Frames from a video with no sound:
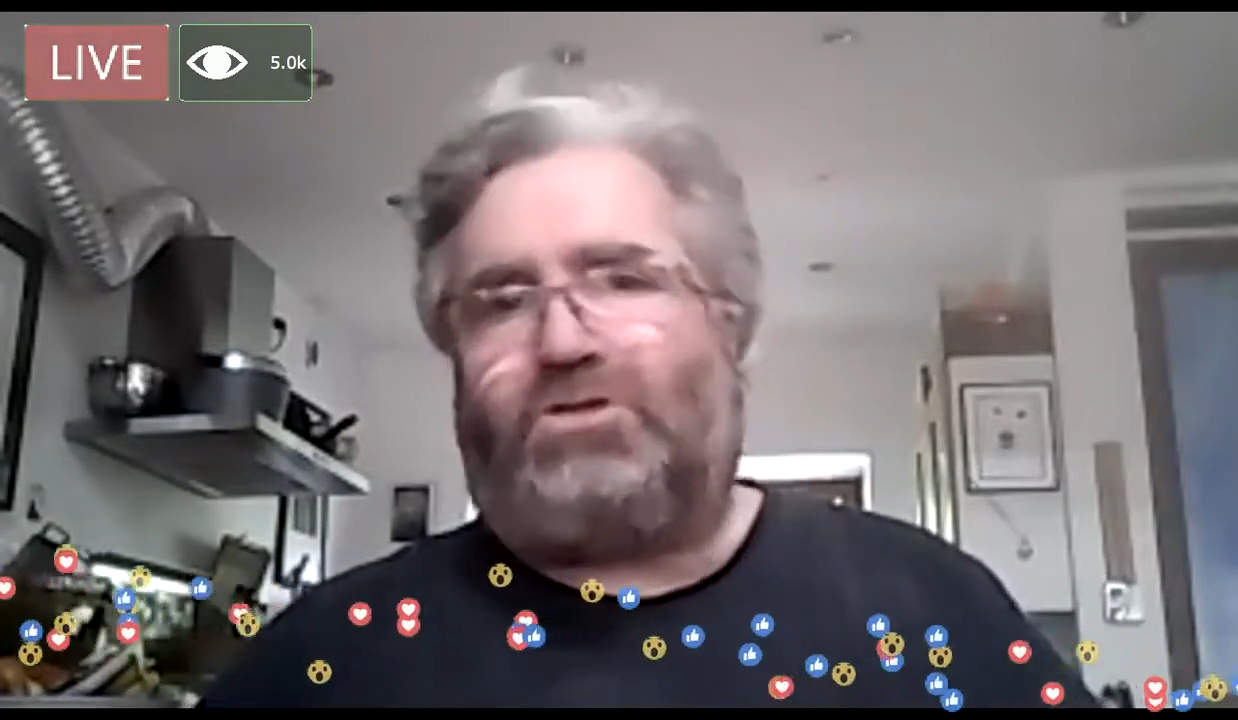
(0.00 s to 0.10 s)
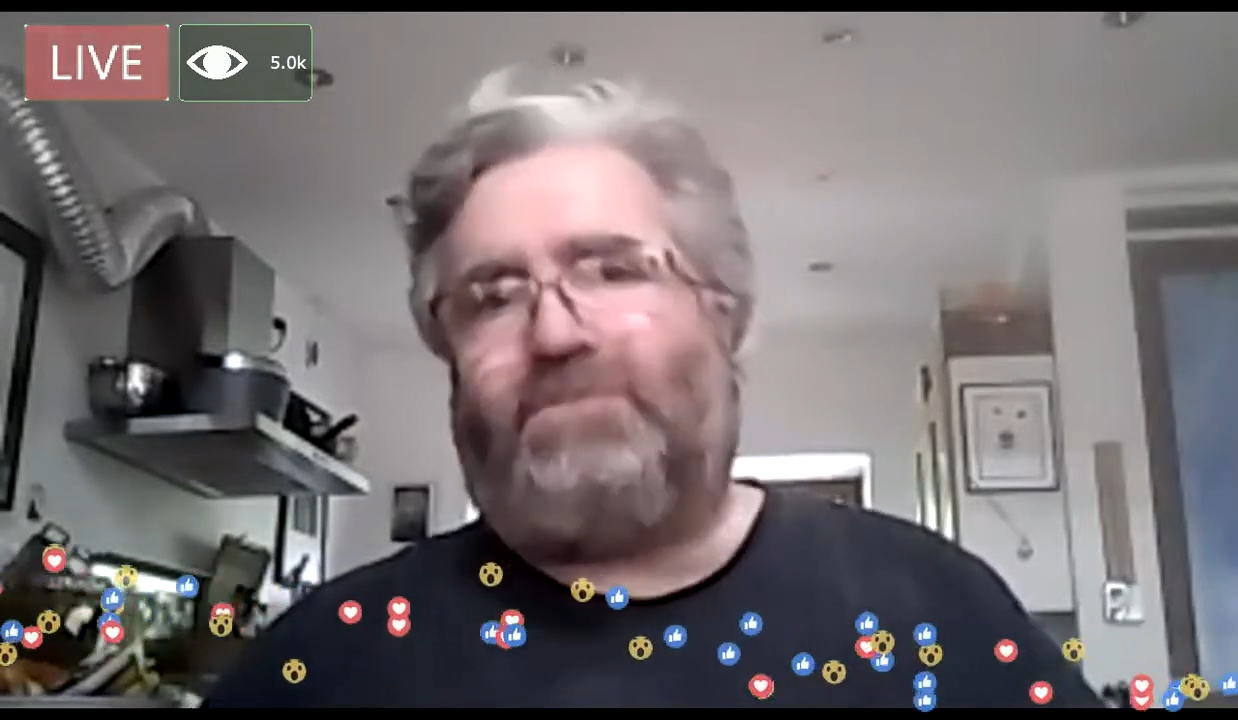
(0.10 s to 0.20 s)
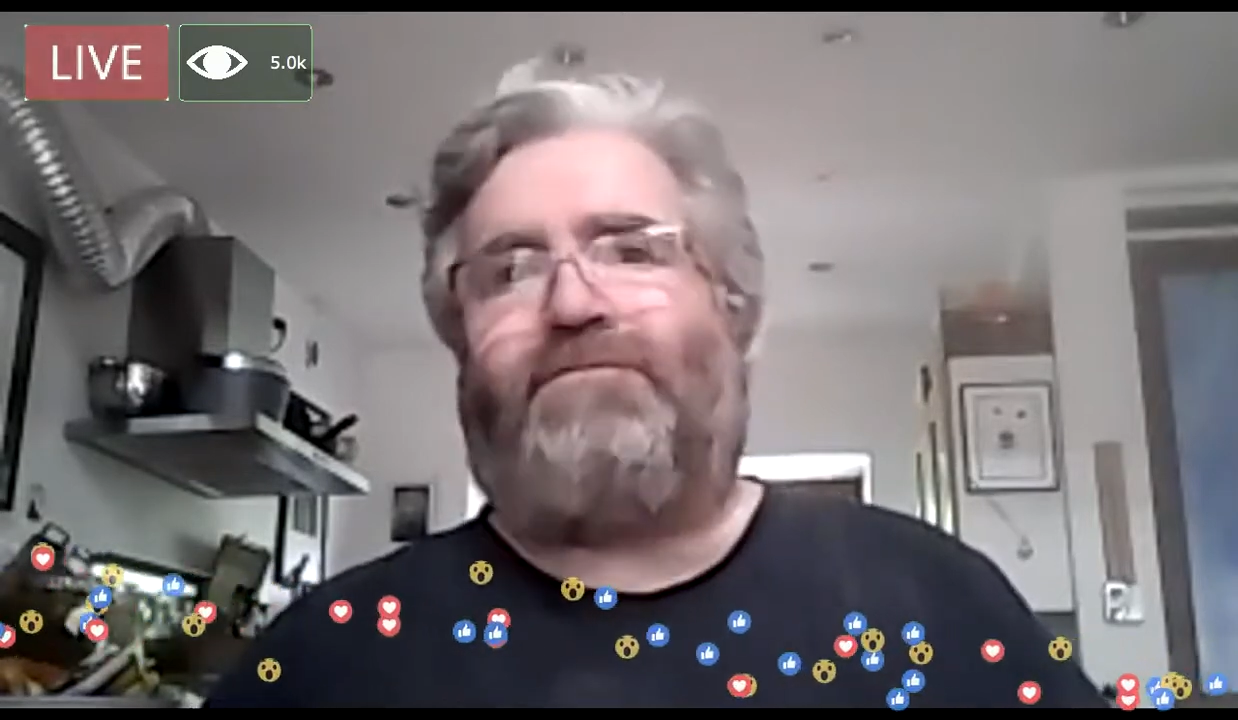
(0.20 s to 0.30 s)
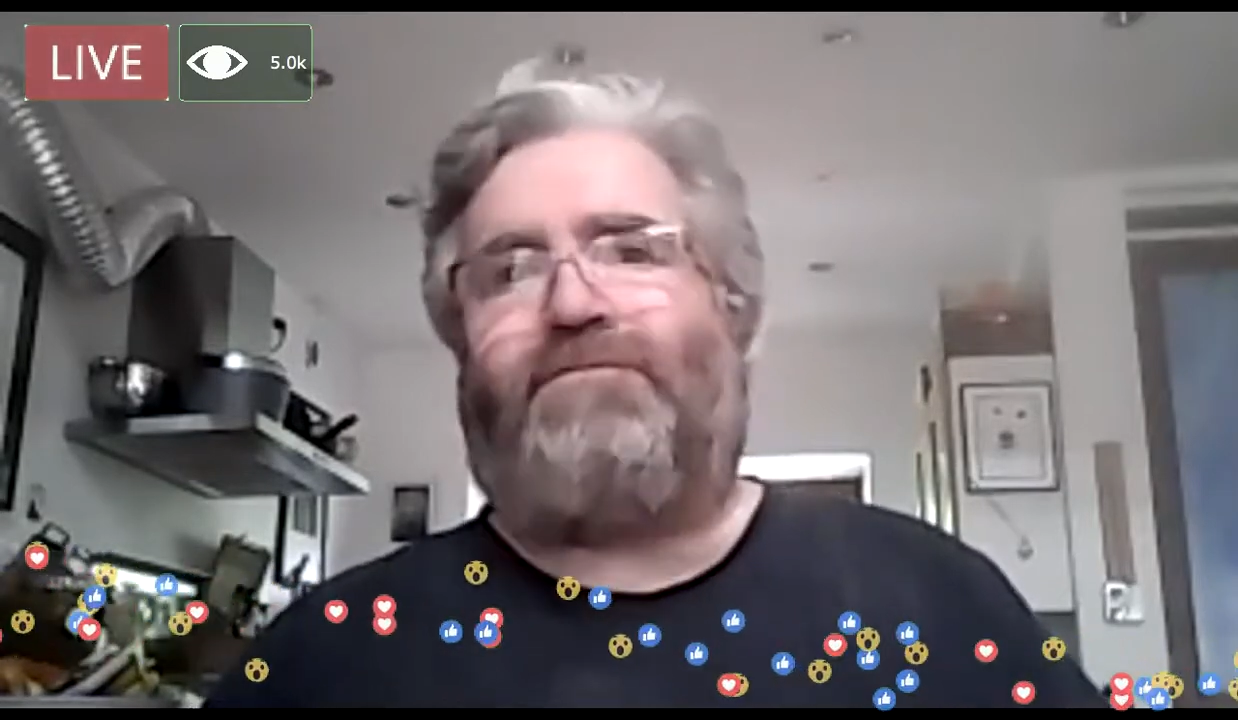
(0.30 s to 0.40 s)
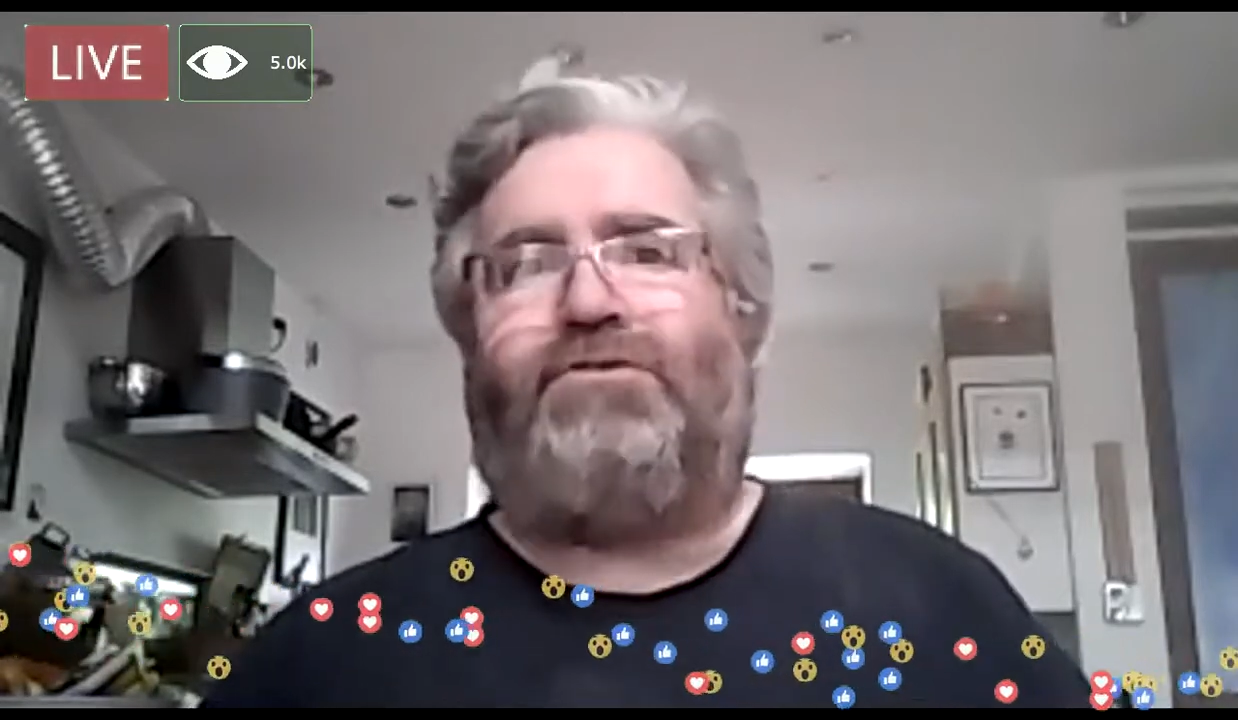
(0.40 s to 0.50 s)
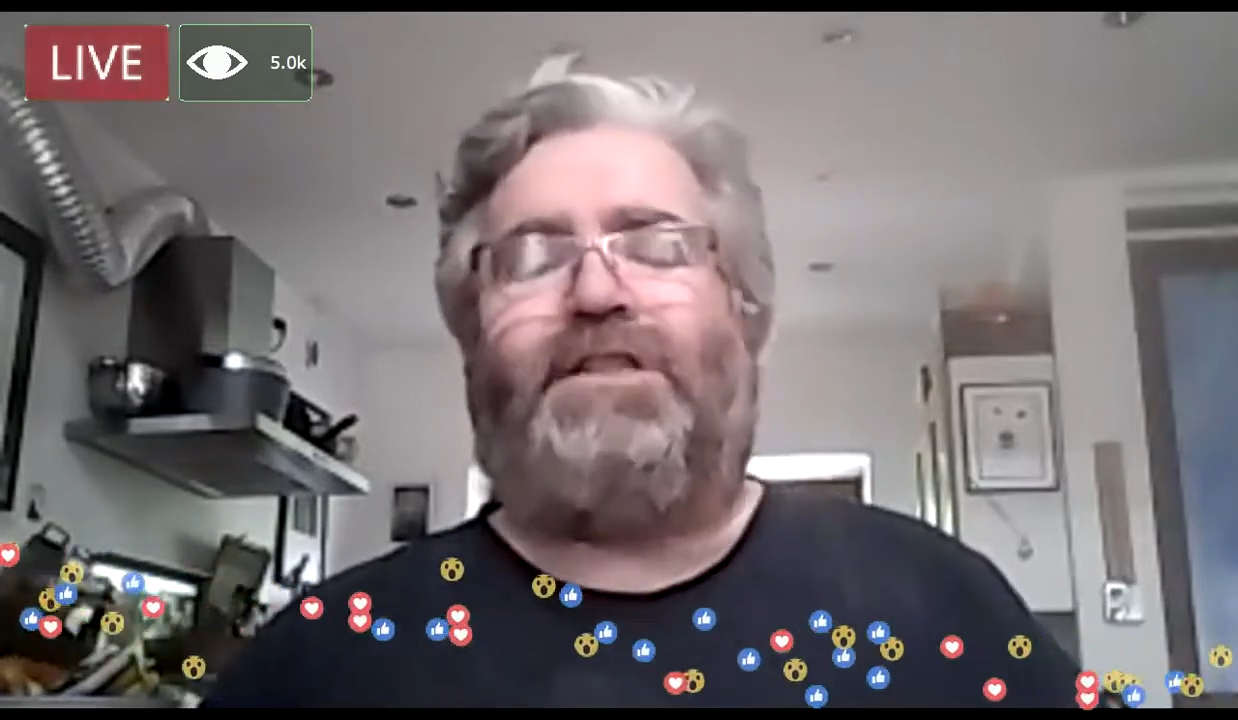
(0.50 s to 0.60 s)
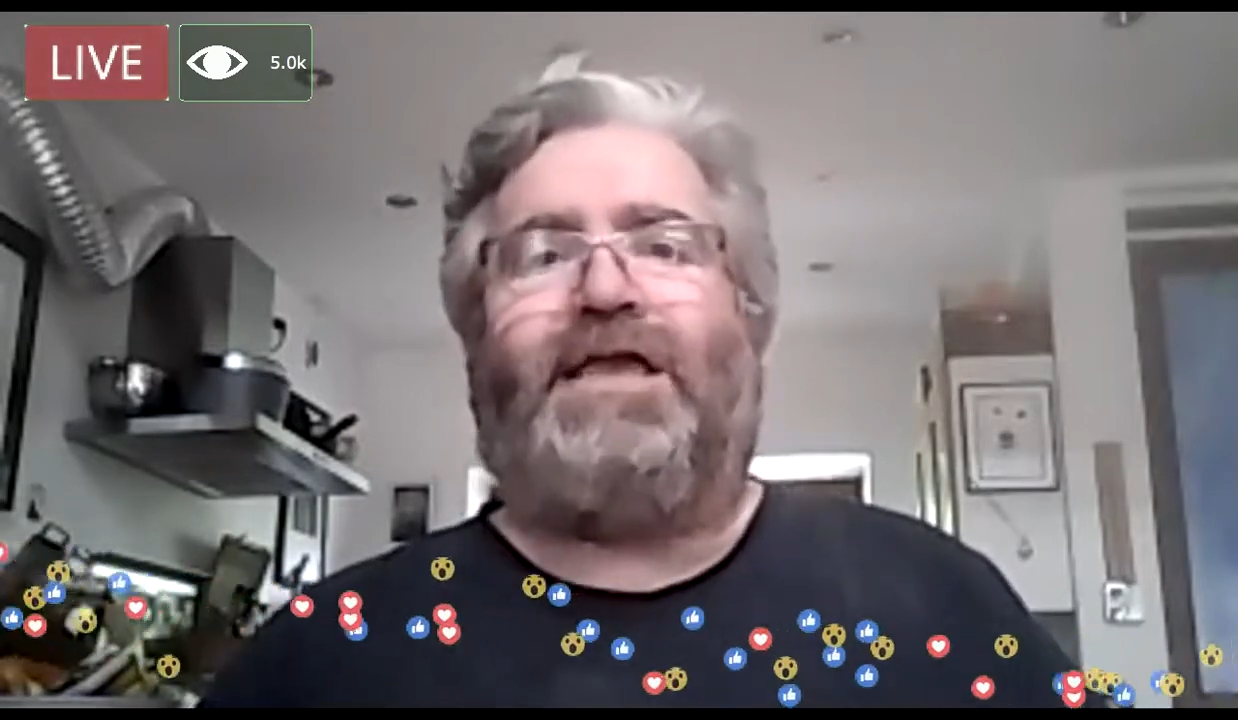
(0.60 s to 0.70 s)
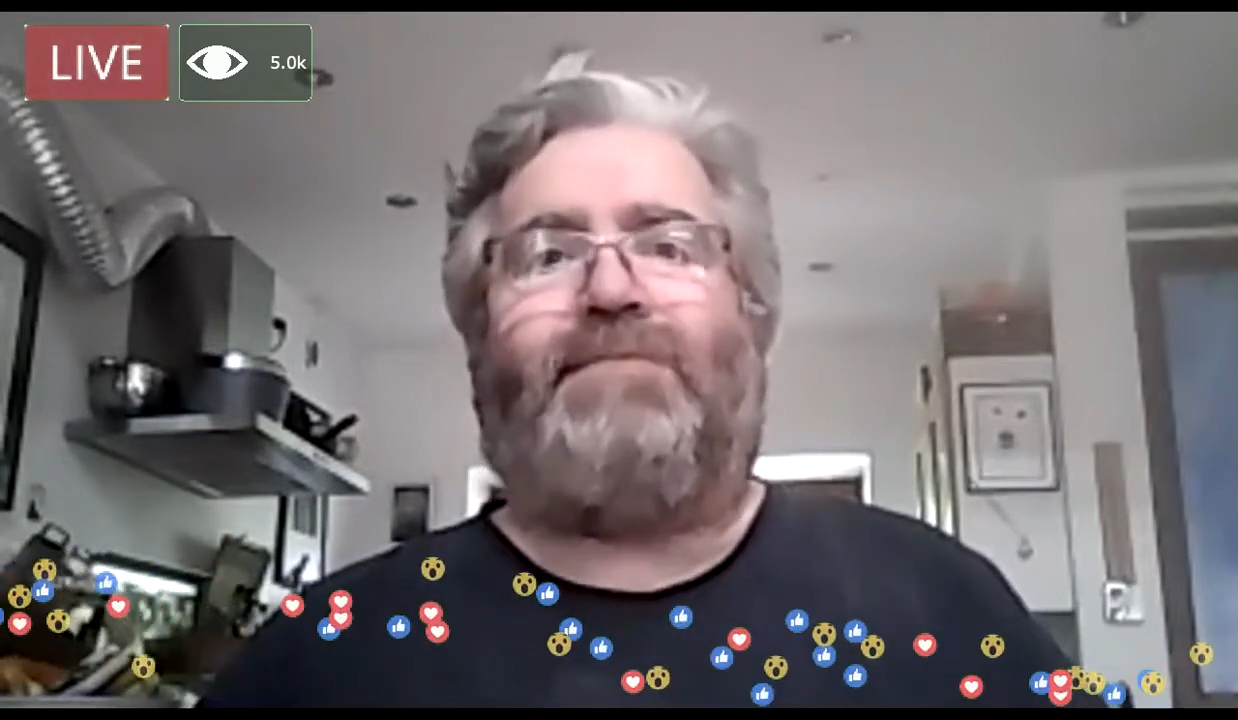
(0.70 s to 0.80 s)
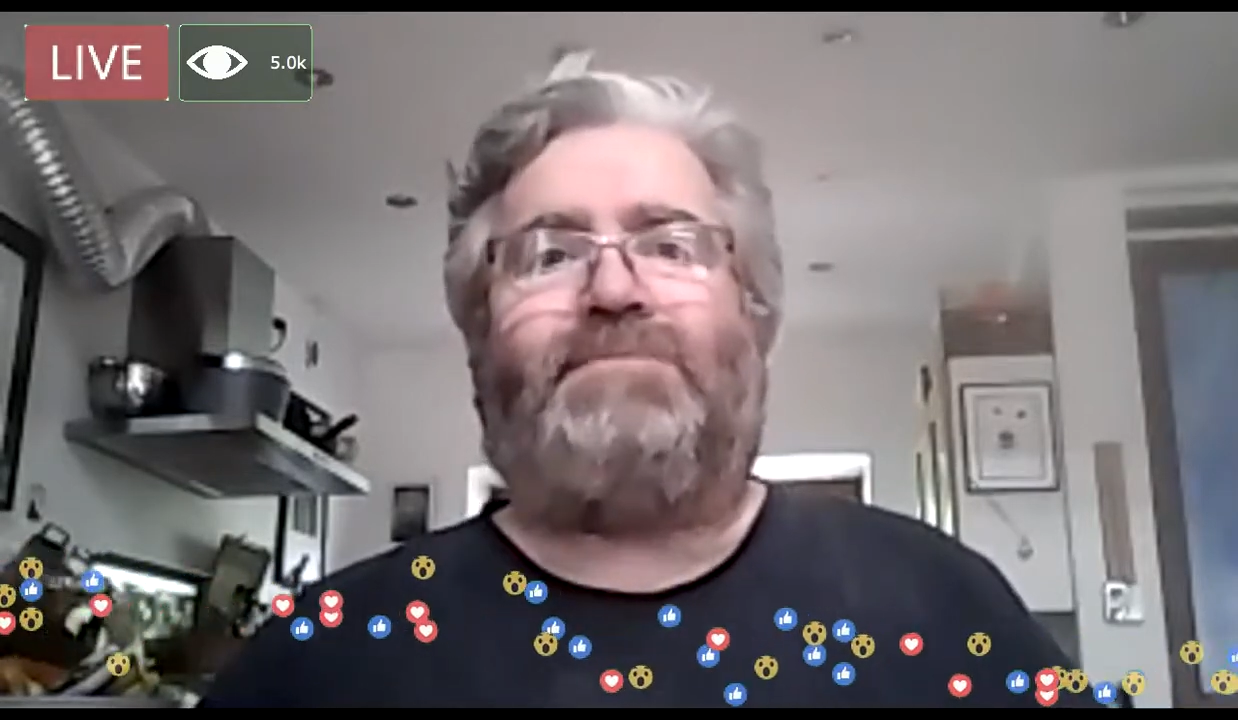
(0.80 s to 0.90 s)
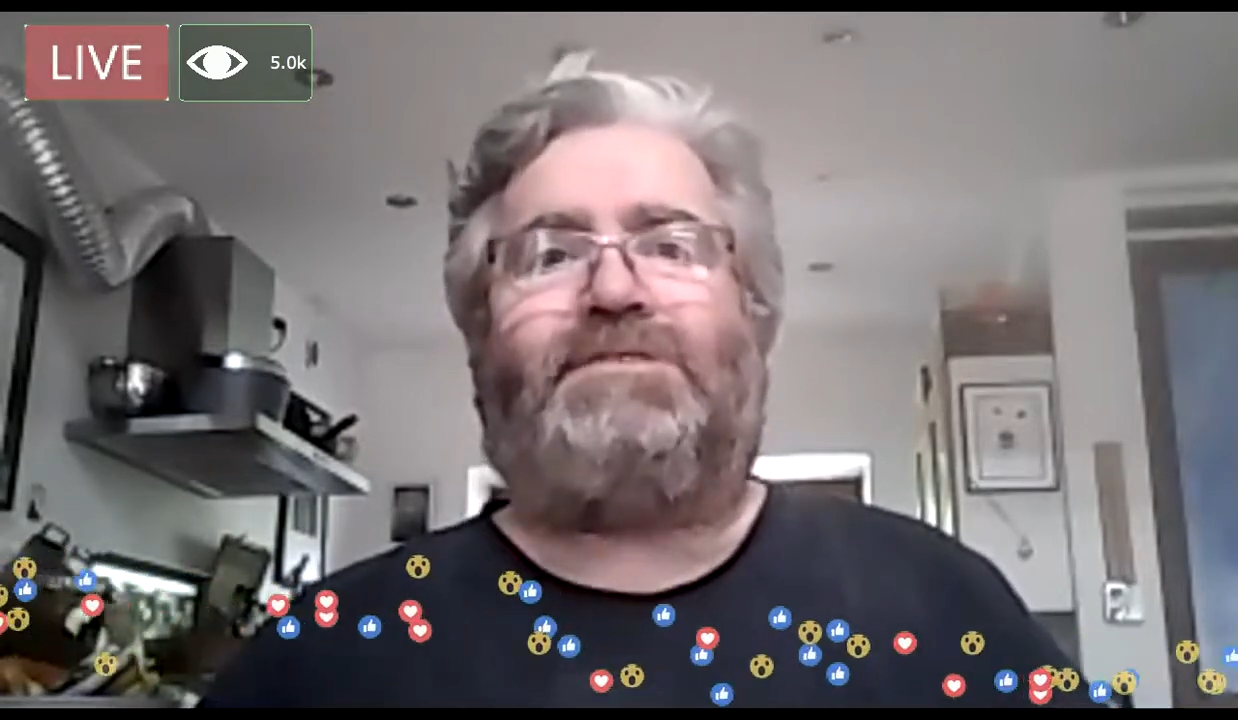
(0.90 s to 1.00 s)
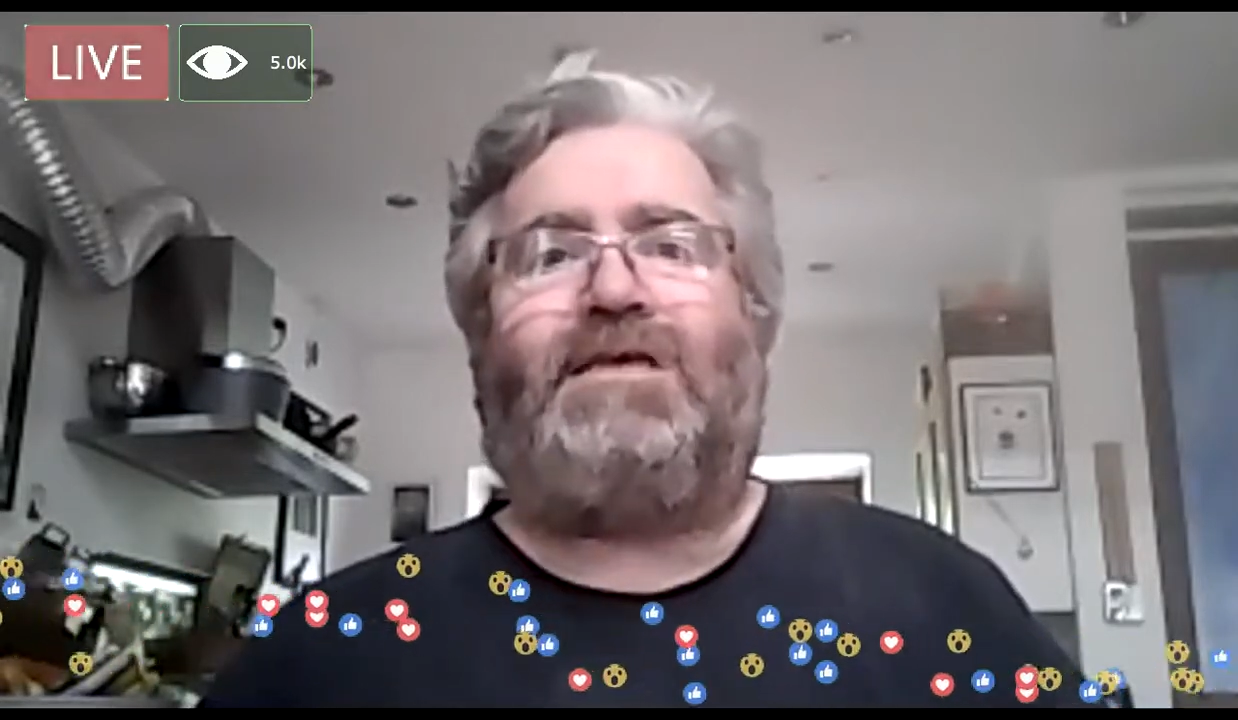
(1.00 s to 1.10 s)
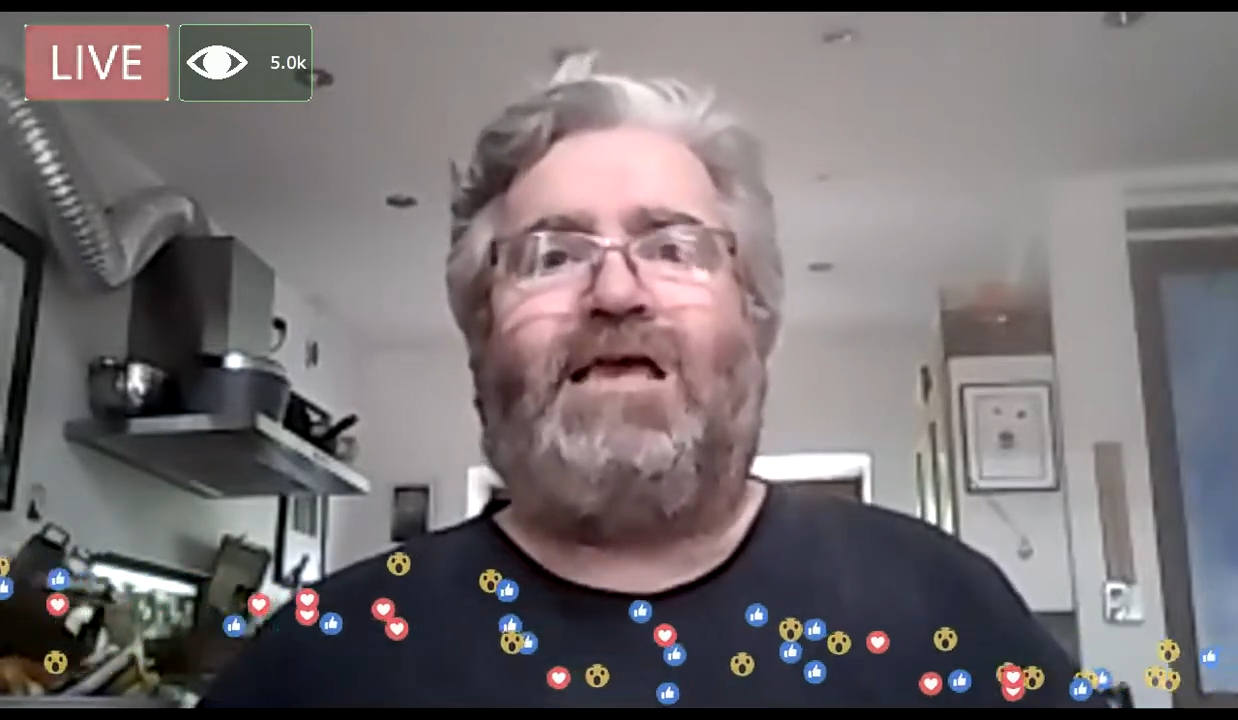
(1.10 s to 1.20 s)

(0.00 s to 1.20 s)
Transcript: different names.